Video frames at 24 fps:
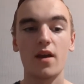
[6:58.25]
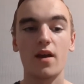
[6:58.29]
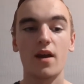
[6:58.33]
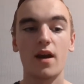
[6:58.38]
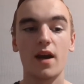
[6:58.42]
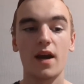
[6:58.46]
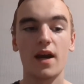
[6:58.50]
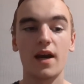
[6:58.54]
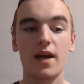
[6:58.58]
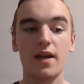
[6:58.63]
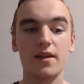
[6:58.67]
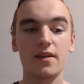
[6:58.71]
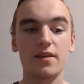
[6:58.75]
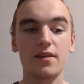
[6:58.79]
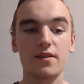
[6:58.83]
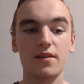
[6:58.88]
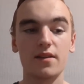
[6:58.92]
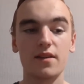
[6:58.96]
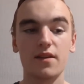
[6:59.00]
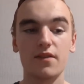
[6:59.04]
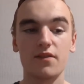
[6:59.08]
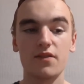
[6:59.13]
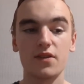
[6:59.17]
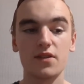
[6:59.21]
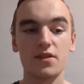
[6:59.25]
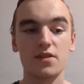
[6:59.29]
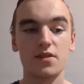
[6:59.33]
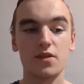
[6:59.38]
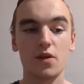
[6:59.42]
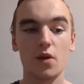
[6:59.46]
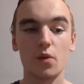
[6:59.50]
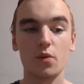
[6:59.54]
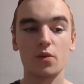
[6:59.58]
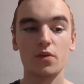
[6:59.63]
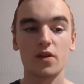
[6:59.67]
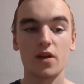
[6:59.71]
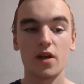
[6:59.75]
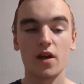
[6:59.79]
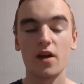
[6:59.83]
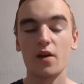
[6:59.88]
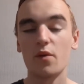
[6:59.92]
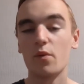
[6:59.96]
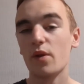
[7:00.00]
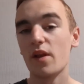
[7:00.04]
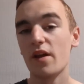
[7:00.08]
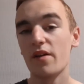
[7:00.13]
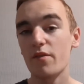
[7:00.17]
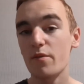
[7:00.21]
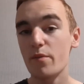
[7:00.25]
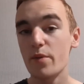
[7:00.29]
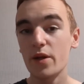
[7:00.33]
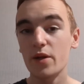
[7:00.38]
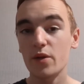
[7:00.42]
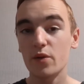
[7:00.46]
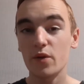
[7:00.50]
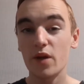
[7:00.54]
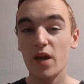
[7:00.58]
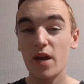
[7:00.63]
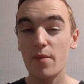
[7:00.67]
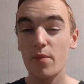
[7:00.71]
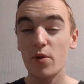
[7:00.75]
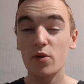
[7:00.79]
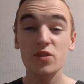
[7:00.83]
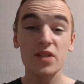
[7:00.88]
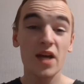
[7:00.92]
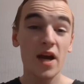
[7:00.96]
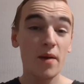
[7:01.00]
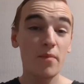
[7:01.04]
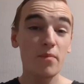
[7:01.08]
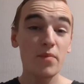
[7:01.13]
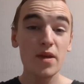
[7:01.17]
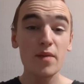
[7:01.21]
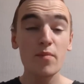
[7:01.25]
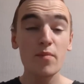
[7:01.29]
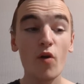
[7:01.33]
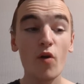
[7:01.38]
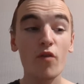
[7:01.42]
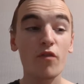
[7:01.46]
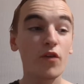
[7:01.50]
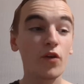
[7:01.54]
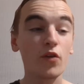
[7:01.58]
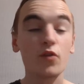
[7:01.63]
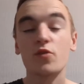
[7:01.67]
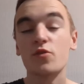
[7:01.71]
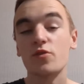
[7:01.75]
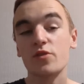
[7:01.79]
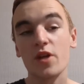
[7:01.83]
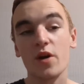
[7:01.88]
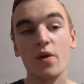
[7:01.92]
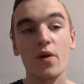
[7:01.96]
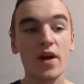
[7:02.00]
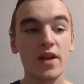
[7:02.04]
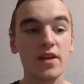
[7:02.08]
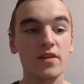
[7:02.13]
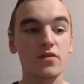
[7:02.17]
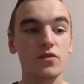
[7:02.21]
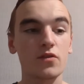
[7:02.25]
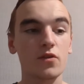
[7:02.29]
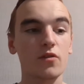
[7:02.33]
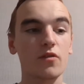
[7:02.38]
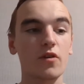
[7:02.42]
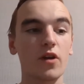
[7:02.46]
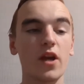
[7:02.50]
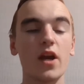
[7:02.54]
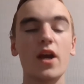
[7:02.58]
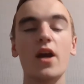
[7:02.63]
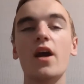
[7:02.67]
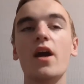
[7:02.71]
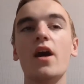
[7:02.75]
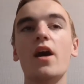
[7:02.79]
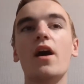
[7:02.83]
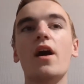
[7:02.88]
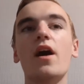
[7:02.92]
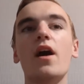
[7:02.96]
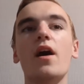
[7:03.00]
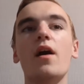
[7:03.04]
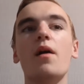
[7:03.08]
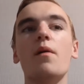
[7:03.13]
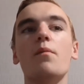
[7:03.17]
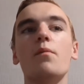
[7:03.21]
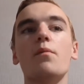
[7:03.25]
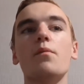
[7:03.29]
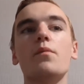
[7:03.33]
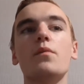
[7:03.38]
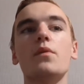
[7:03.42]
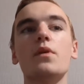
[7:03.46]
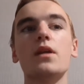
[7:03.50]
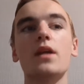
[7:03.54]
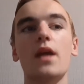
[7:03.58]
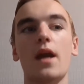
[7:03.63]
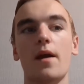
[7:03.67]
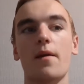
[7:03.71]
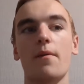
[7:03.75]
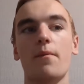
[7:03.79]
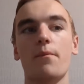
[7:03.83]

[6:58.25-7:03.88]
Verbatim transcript: And if it's an older car, it will have a manual gearbox and be fun. So, end of story. Um, yeah.